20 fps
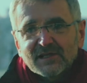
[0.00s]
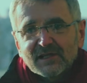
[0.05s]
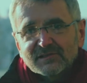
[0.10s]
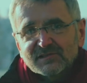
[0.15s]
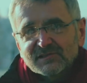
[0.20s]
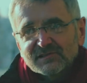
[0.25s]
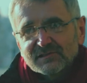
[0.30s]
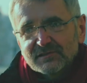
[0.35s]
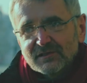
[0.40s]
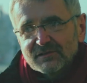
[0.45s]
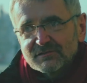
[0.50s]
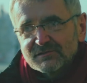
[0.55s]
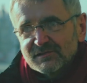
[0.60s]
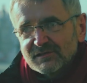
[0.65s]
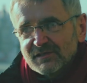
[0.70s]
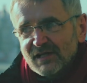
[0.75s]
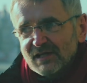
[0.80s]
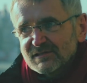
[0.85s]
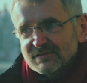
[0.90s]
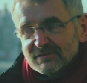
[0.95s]
That's
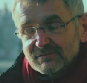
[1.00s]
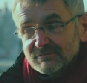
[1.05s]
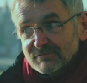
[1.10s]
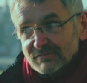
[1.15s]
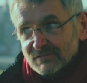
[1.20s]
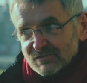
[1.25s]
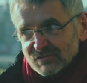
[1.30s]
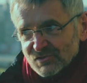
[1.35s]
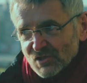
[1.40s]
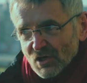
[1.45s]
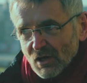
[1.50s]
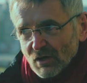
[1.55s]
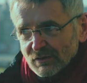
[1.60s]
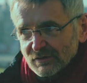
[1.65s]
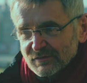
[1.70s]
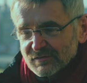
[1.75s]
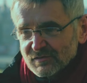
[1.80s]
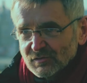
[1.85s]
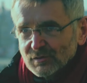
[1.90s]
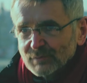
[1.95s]
a
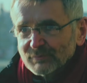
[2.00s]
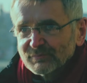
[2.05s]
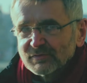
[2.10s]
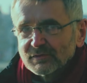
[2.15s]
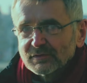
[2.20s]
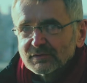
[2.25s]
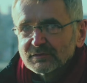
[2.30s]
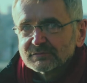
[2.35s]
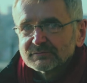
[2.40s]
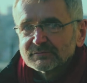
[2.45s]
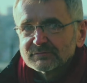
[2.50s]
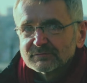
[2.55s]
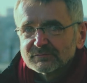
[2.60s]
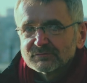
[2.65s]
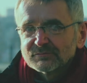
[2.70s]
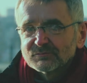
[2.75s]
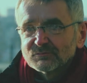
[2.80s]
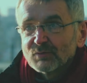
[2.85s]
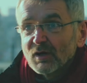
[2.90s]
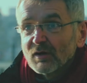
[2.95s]
jargon term for
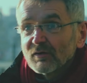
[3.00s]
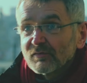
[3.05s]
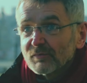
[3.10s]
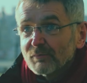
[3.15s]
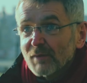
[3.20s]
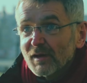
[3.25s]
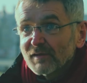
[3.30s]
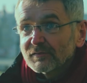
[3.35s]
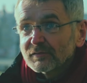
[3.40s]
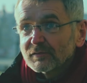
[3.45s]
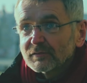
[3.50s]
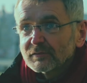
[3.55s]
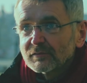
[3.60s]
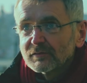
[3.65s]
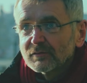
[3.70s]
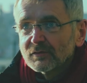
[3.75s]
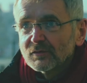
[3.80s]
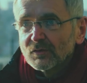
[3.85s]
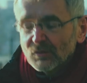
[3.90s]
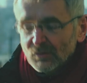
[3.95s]
part of the method.
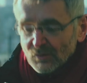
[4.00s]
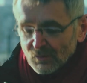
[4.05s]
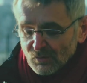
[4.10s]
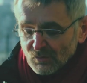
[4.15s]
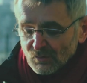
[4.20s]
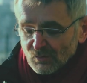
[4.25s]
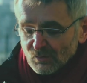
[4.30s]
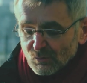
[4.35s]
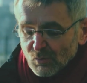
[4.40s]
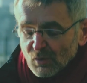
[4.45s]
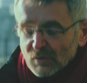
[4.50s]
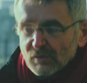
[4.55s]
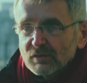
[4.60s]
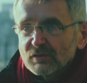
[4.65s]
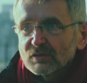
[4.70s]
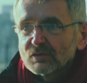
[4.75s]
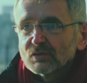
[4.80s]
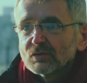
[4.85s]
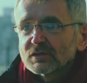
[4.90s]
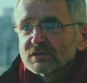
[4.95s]

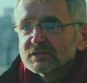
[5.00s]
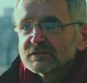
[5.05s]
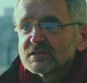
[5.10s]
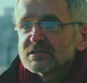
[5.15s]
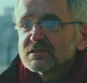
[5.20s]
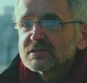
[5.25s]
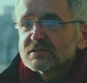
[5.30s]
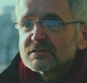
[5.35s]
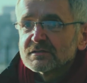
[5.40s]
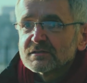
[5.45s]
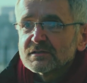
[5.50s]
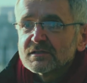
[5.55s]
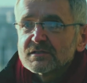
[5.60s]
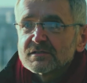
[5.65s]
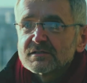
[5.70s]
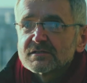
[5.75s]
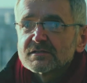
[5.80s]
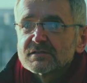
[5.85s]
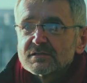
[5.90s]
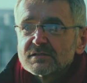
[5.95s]
One of the core conditions
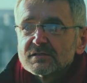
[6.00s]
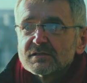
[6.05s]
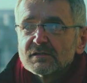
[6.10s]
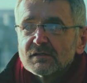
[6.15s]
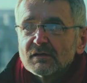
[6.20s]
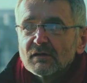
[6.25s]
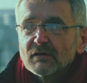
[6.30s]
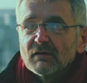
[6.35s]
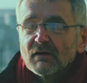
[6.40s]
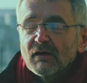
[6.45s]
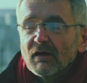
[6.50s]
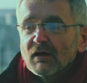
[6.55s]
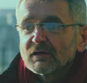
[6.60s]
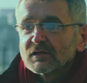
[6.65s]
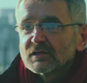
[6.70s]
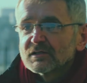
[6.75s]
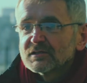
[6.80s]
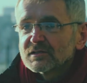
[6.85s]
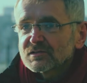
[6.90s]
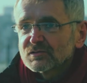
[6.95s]
is
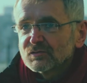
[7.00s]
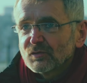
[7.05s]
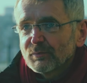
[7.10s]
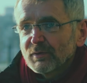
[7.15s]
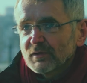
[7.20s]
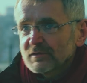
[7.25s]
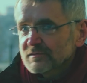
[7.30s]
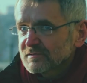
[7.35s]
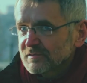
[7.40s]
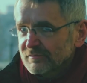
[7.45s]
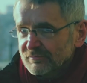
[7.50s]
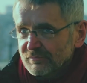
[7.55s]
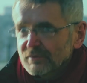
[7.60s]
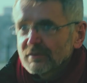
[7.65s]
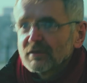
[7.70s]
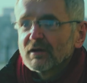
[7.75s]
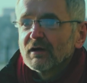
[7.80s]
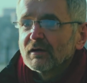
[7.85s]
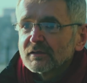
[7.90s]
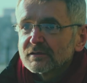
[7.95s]
unconditional positive
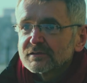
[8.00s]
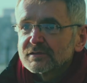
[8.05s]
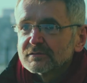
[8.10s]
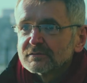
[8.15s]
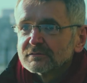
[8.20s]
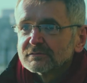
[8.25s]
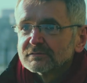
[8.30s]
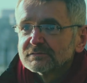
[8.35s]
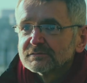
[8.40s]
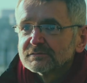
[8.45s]
regard.